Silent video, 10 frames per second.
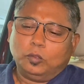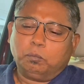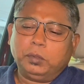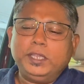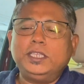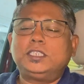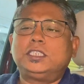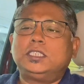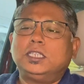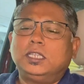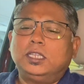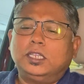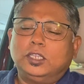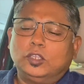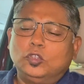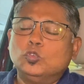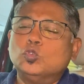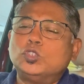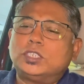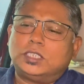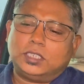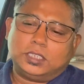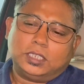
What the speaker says: please use